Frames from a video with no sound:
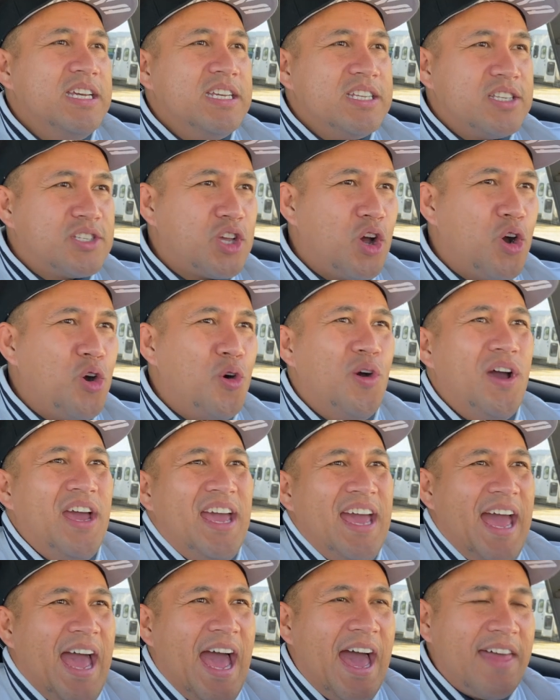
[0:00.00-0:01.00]
So
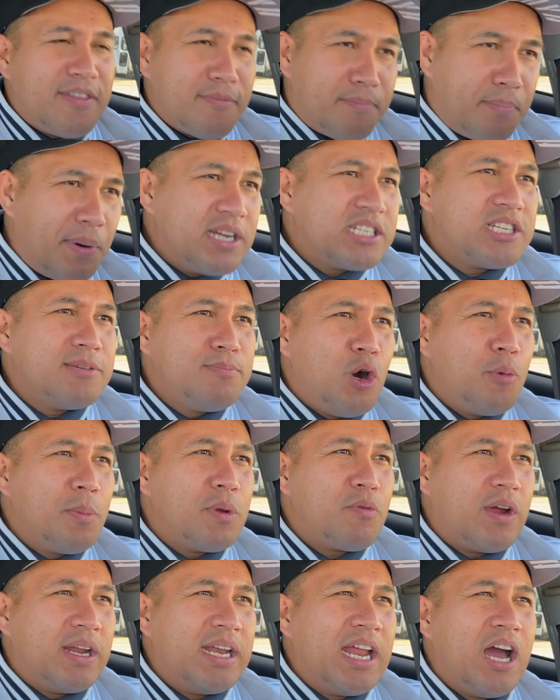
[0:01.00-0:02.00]
at the present
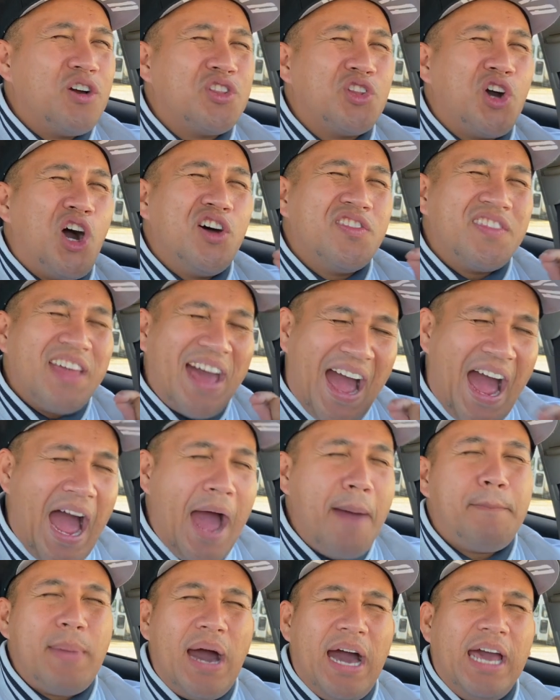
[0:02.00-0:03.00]
moment right now, on the
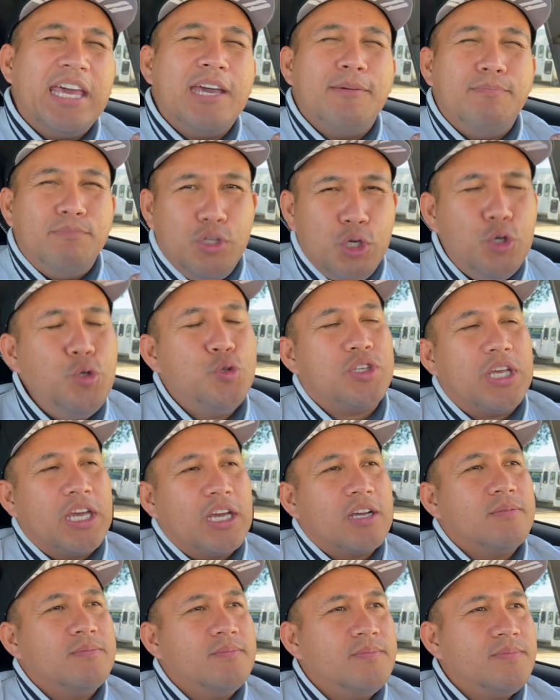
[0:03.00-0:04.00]
app I am
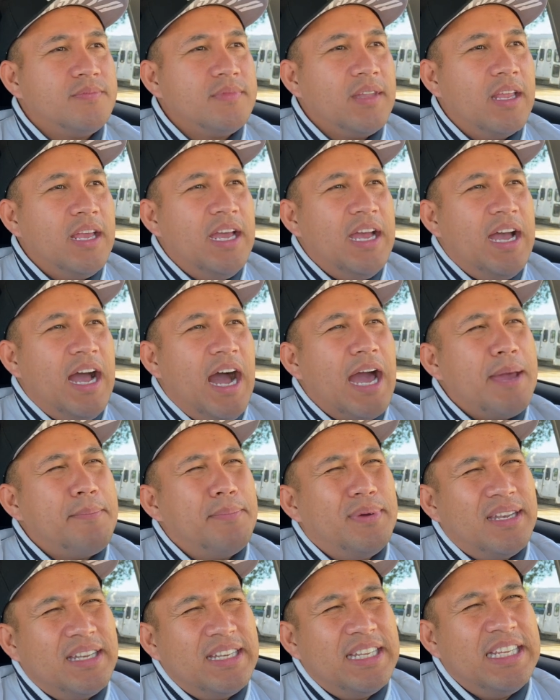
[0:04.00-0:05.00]
using, I
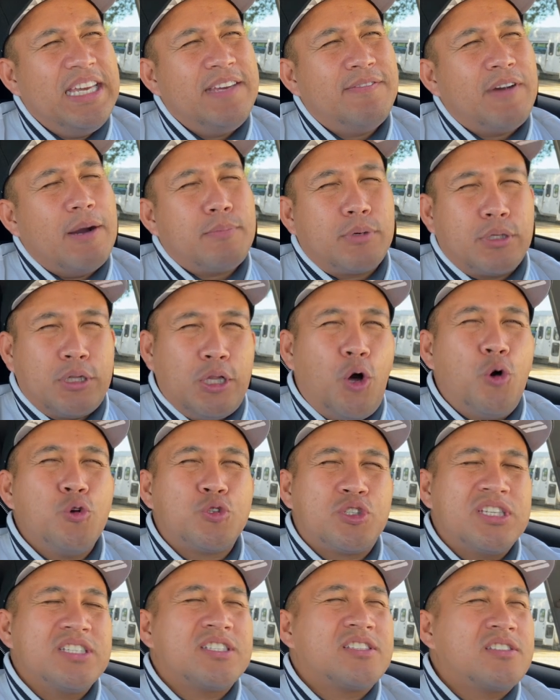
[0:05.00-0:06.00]
believe I'm
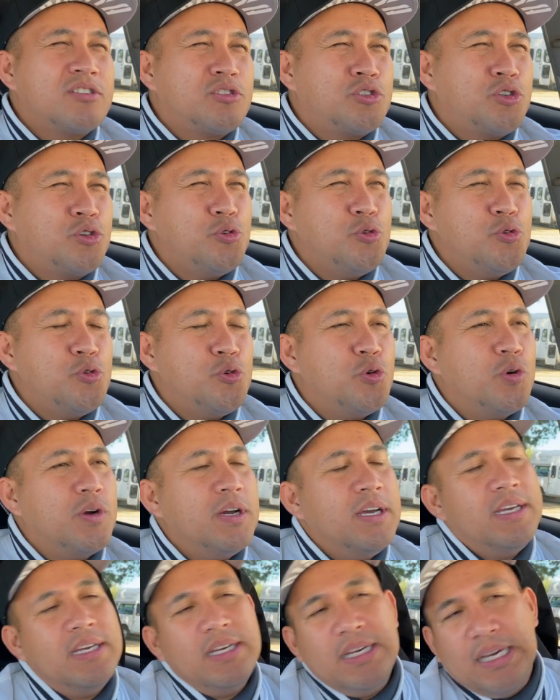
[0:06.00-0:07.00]
closest to
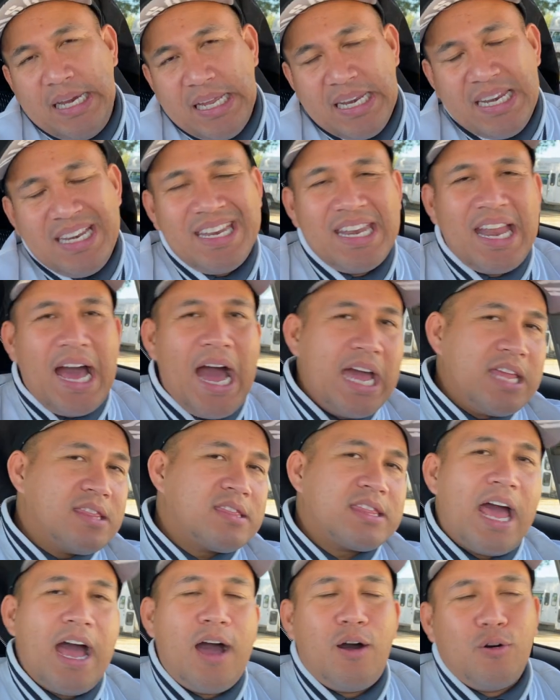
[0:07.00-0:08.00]

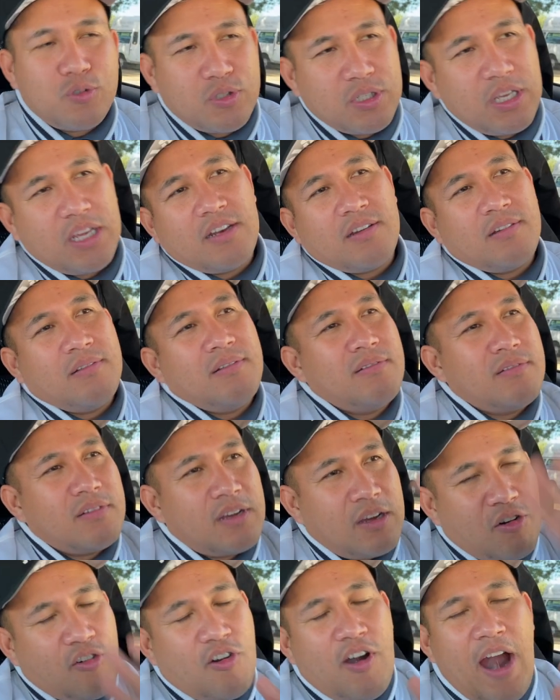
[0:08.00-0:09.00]
9,000,
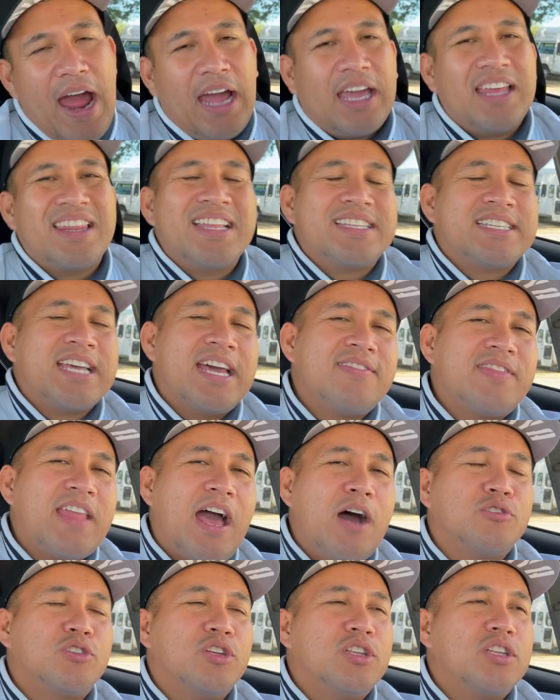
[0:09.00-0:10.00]
cracking the
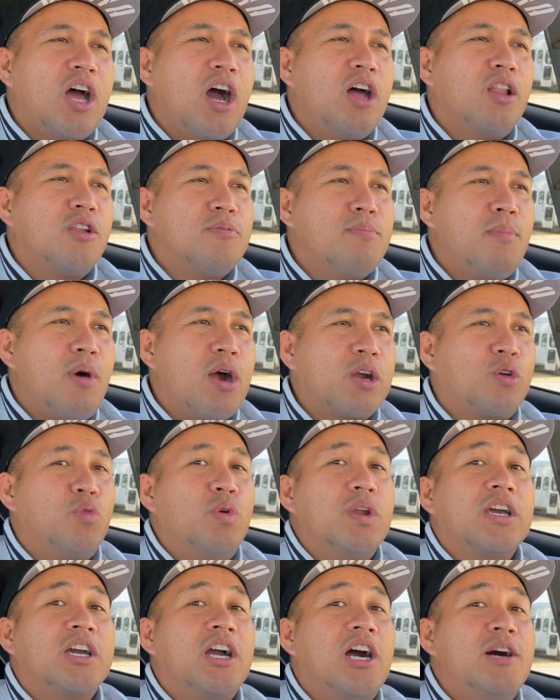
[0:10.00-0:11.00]
$10,000 mark
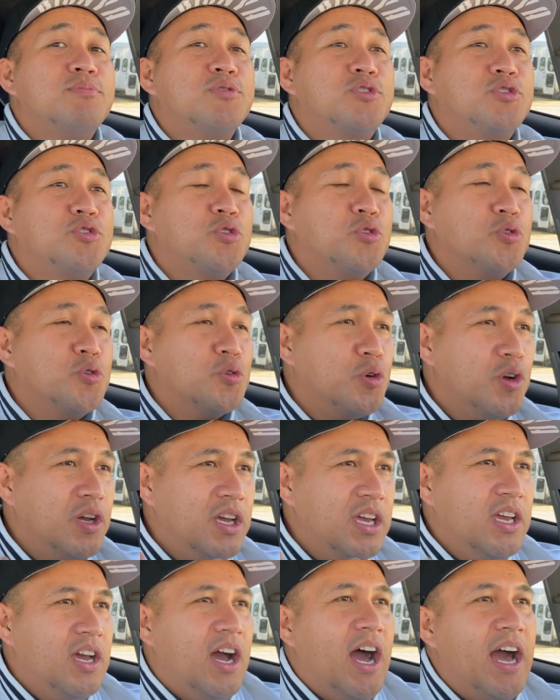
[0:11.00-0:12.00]
when it comes to,
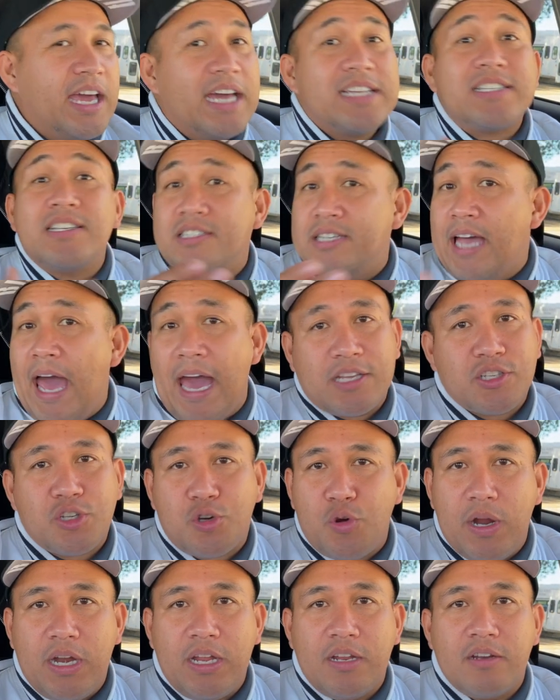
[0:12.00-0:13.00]
I guess, a tax
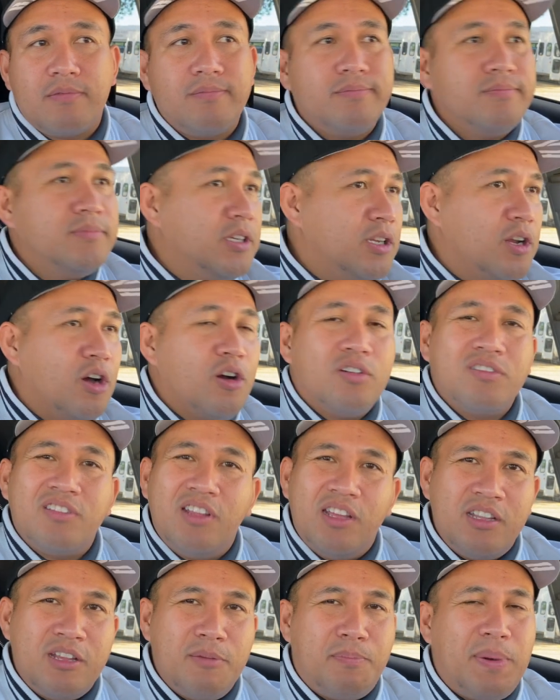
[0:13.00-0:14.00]
credit, you know,
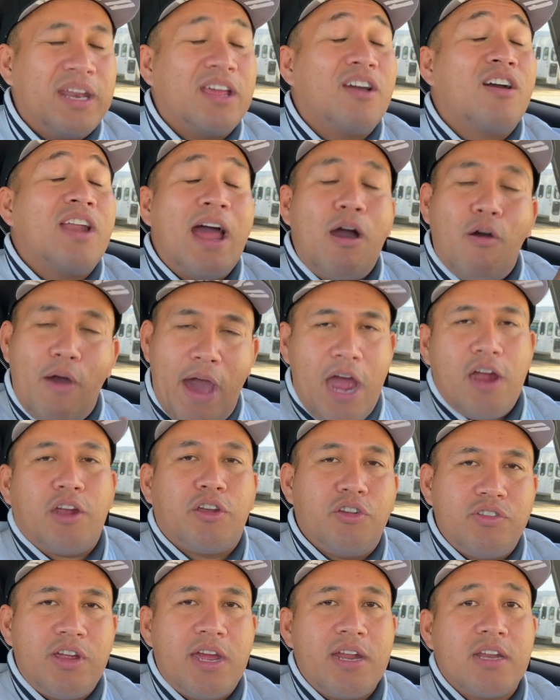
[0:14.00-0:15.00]
depending on how
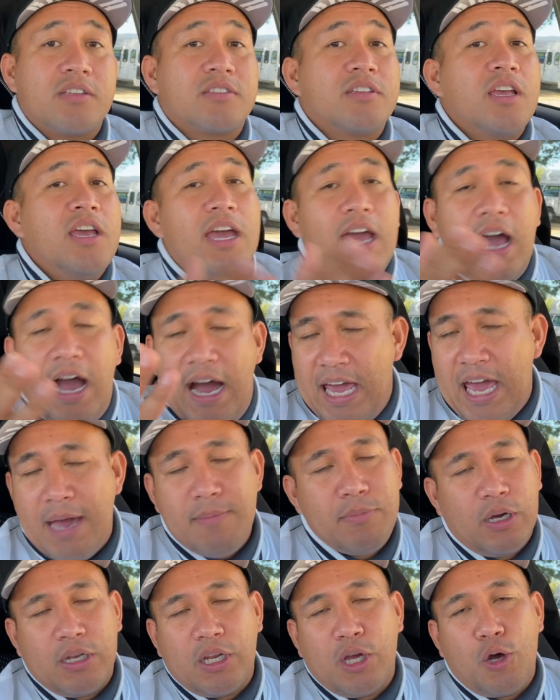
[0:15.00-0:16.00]
accurate that is. I
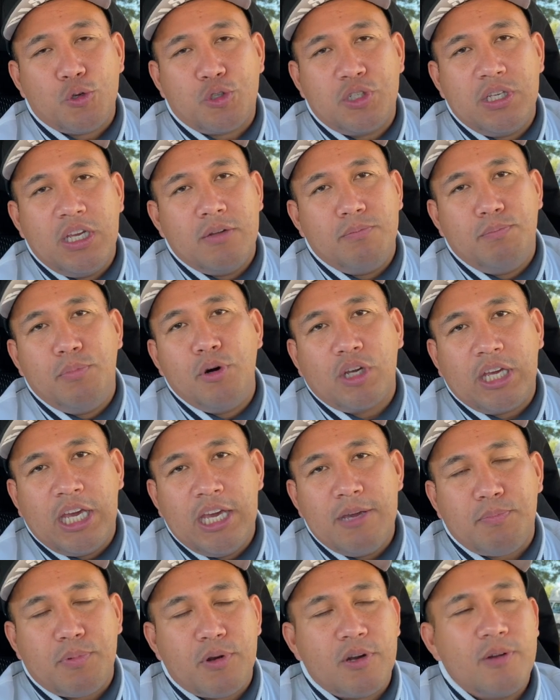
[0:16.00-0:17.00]
am gonna go see a
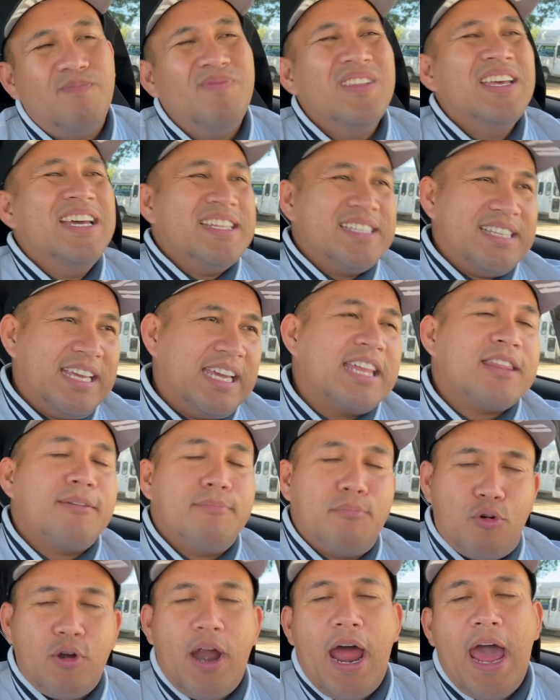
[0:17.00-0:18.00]
bookkeeper to get a
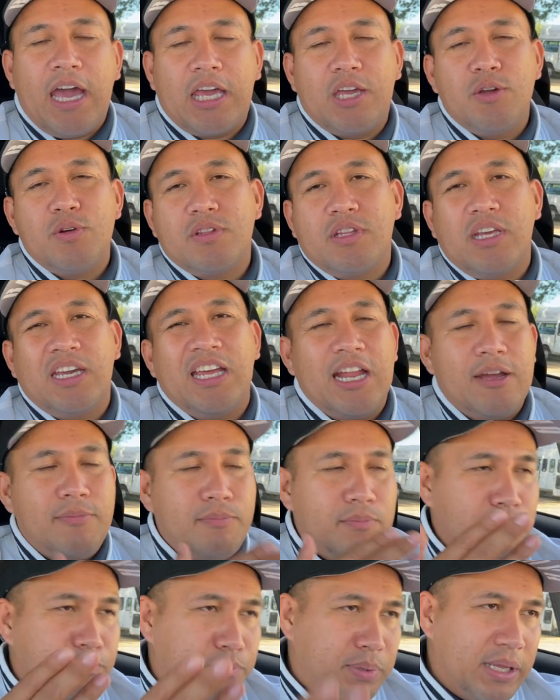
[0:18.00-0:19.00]
more accurate thing, and
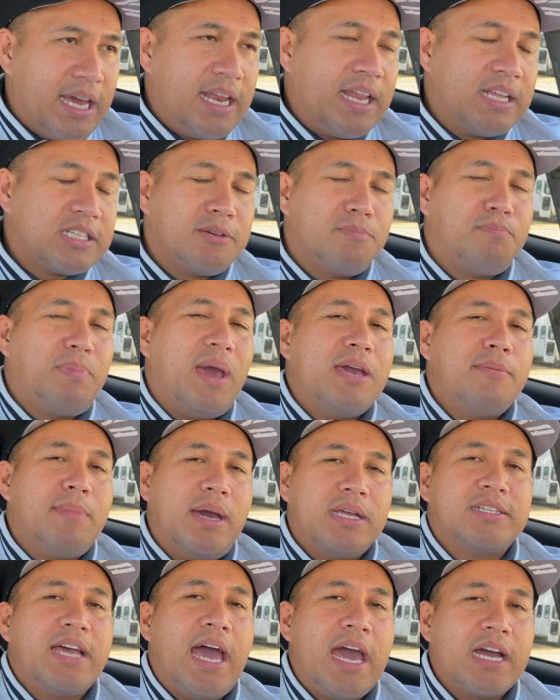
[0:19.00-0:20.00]
I'm planning to pay
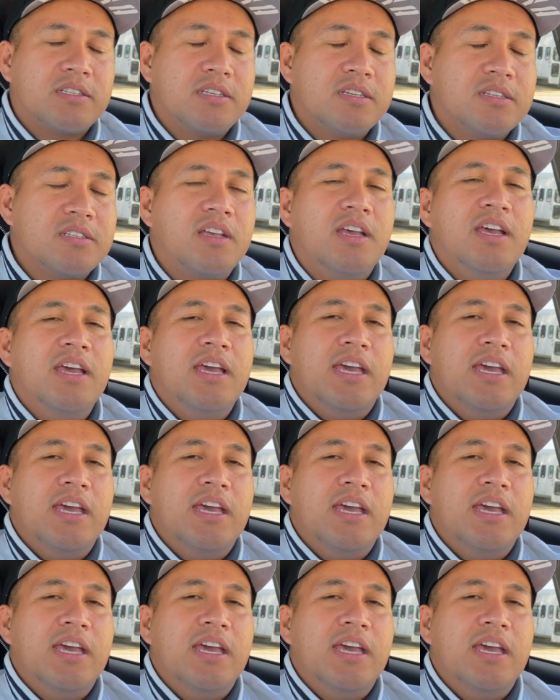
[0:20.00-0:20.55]
my taxes